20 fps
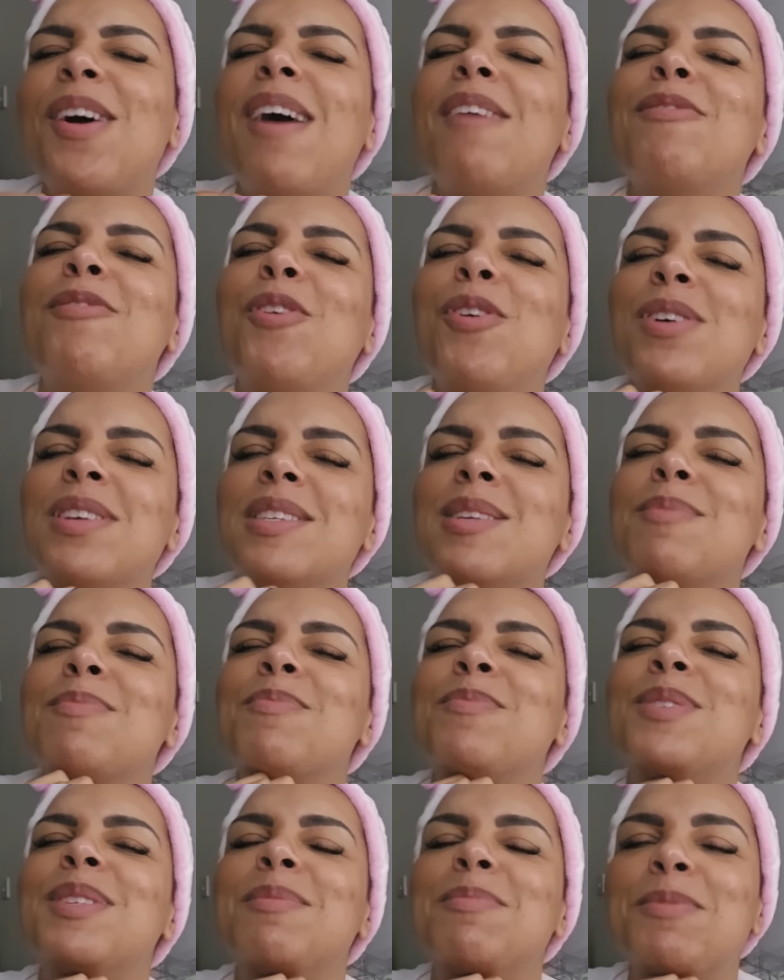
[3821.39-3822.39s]
I've got
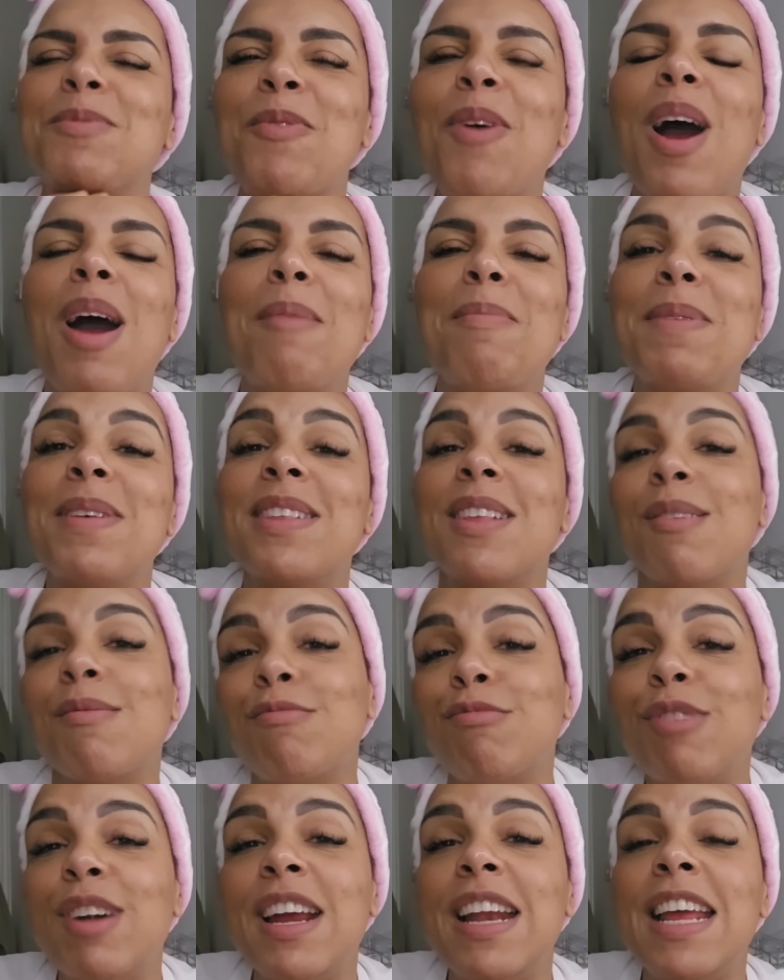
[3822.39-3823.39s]
some subscribers that
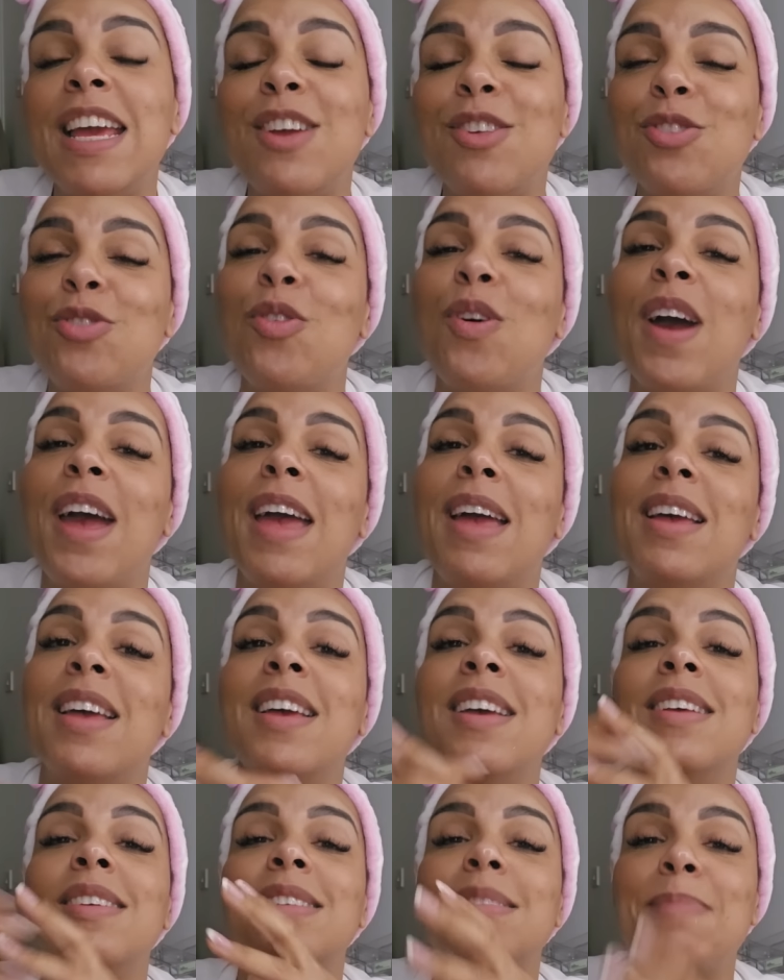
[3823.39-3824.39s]
really enjoy
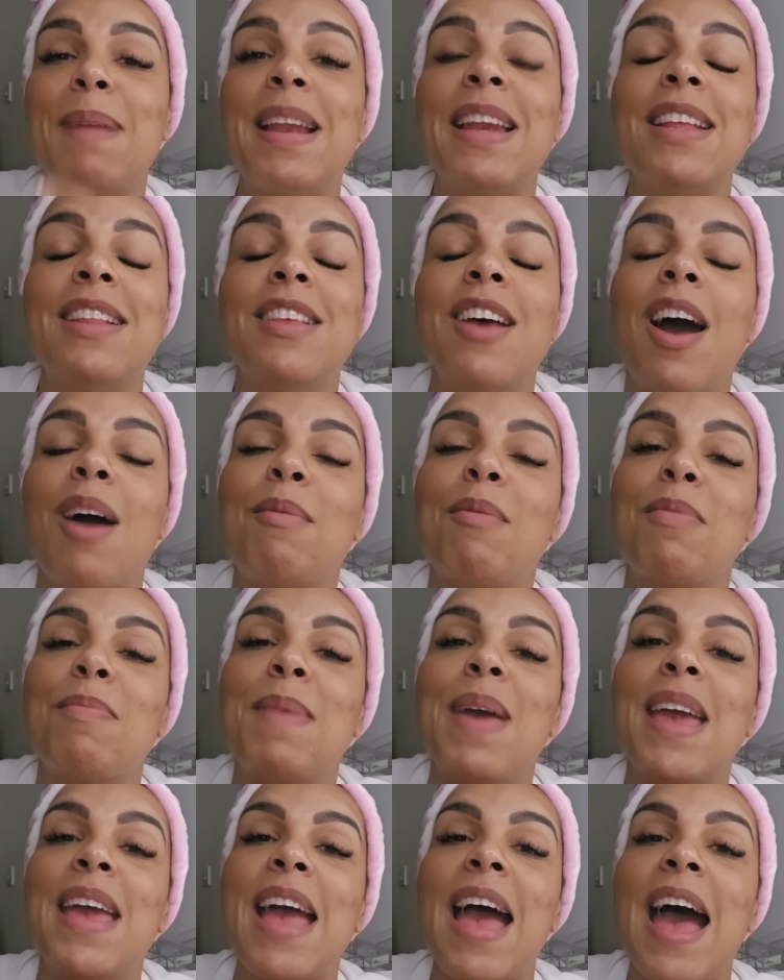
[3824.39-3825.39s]
spending time with
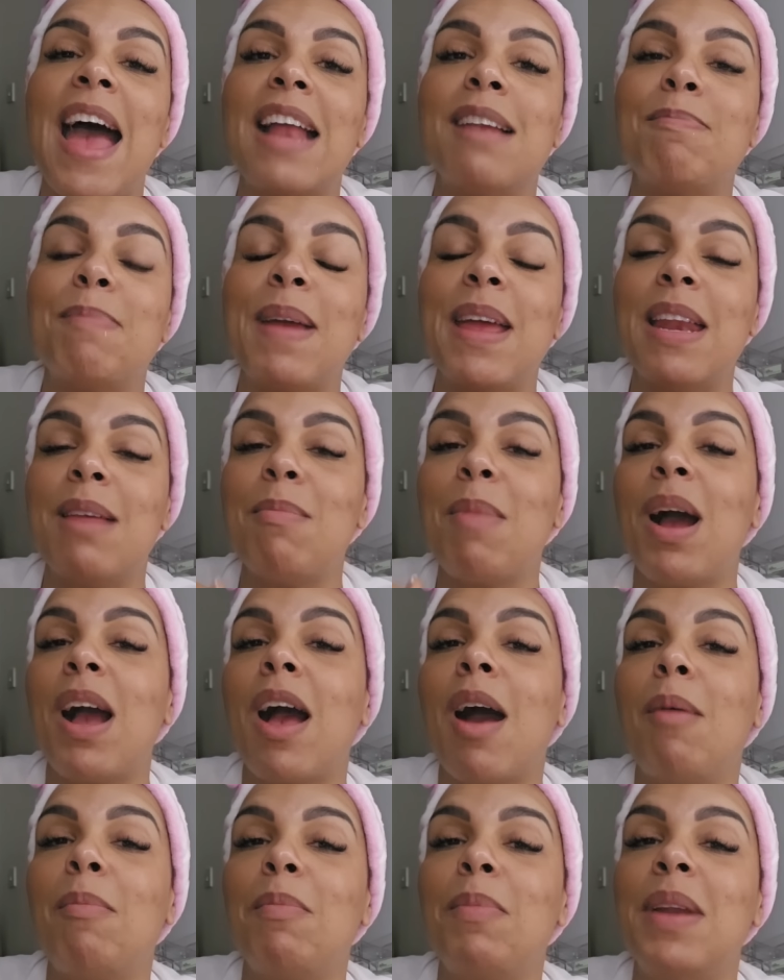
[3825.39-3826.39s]
me and being in my
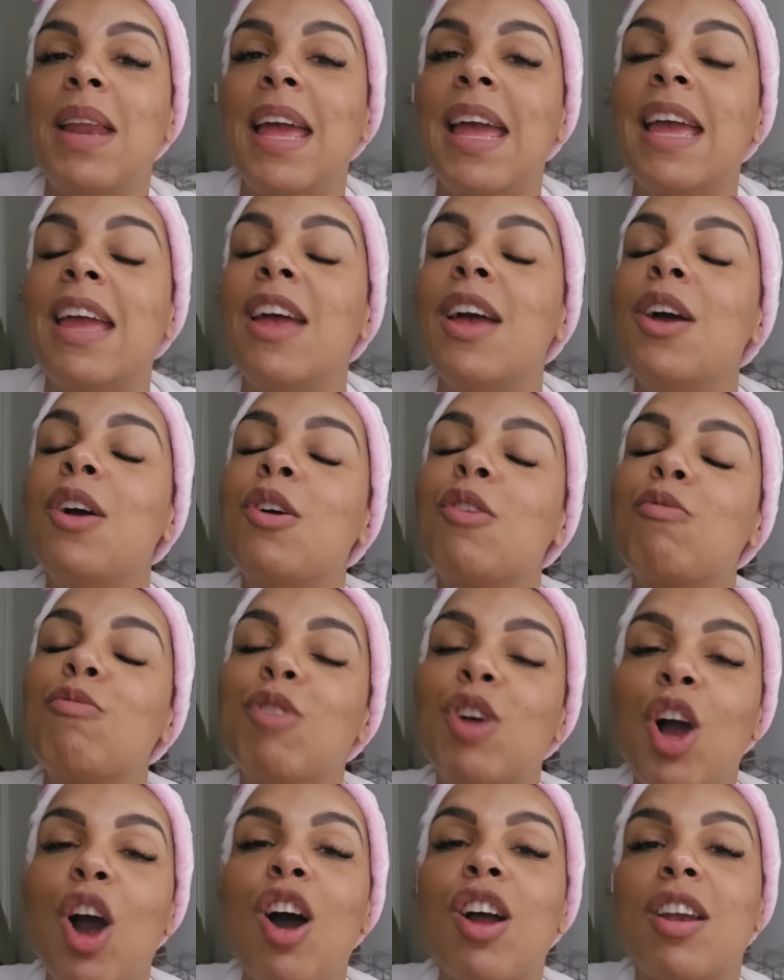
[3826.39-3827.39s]
company,
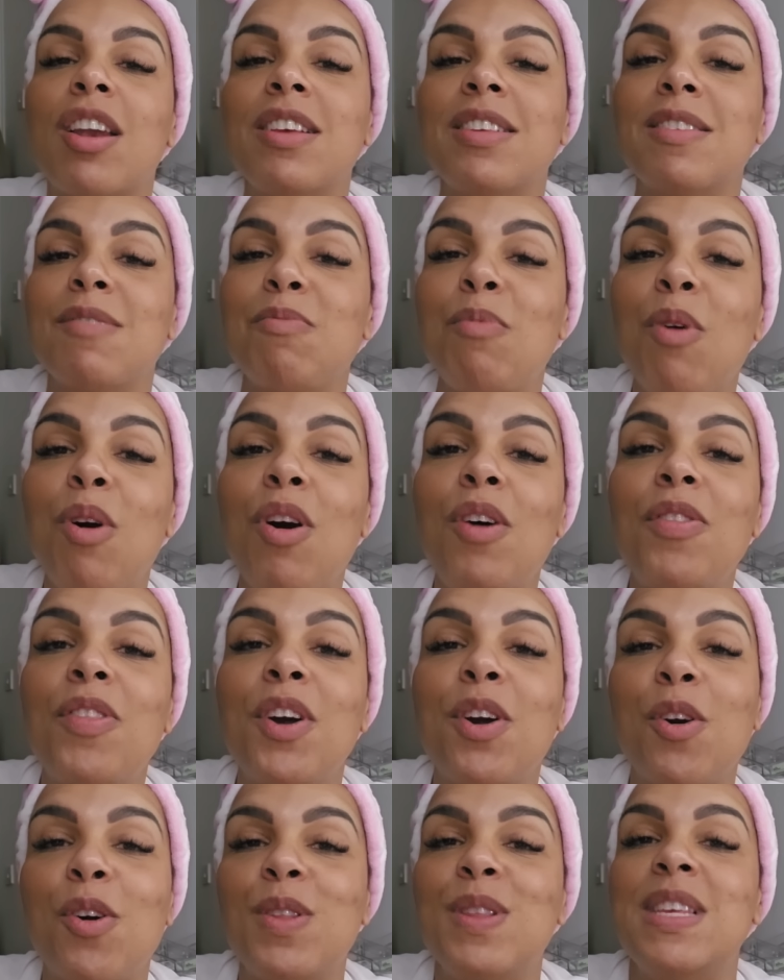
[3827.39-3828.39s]
regardless of what
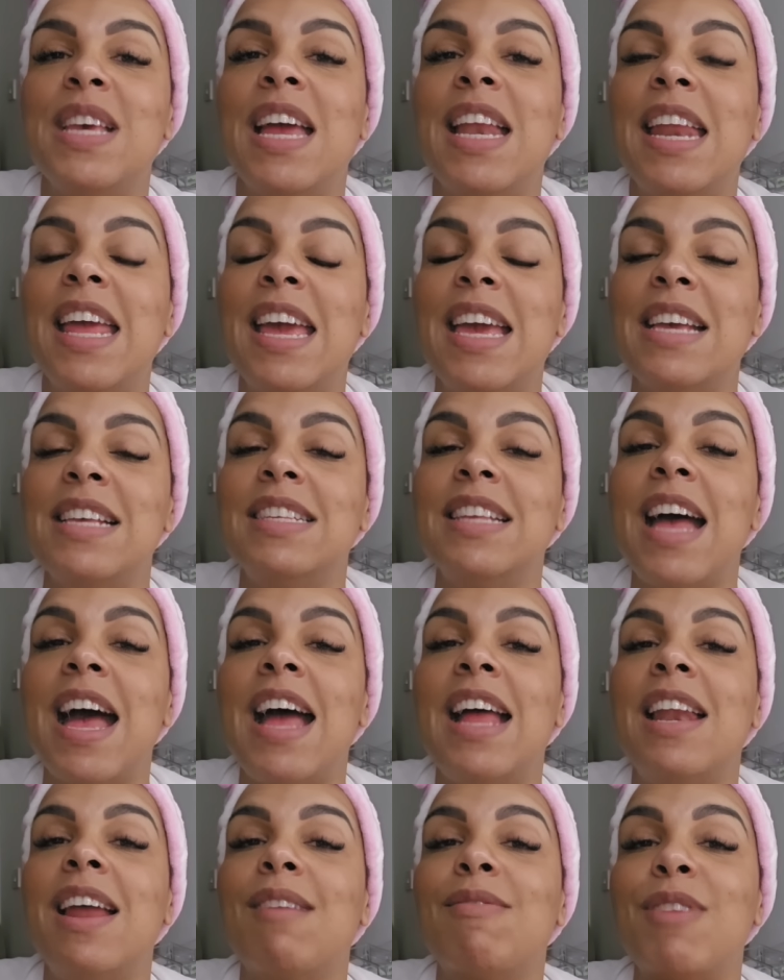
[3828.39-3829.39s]
the content is,
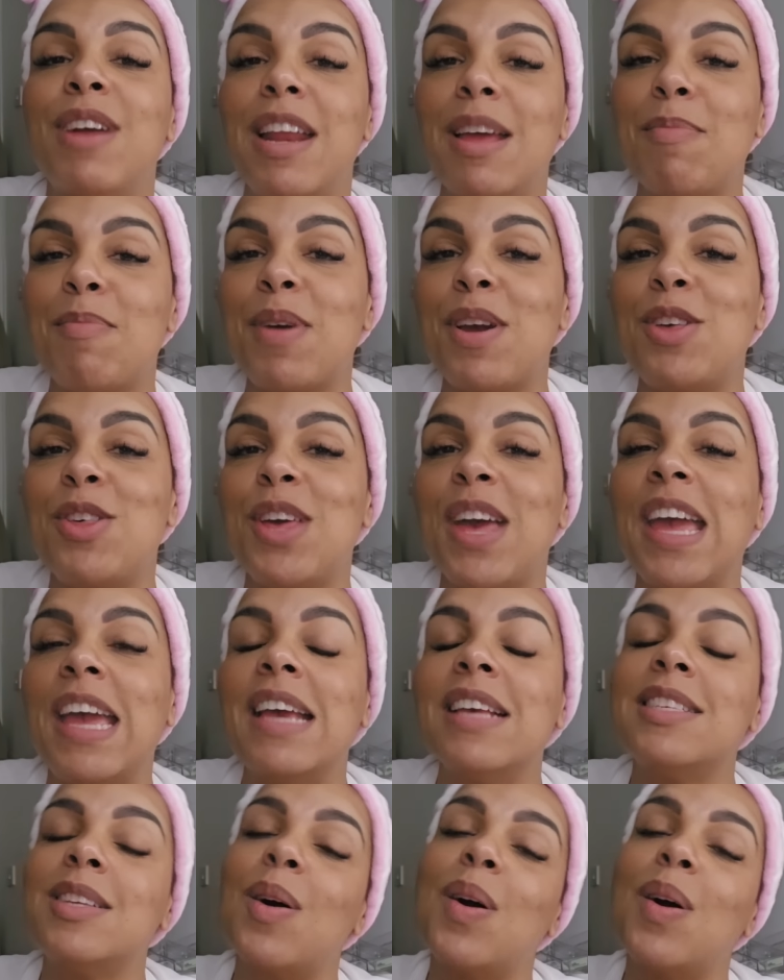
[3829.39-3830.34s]
and I really appreciate it.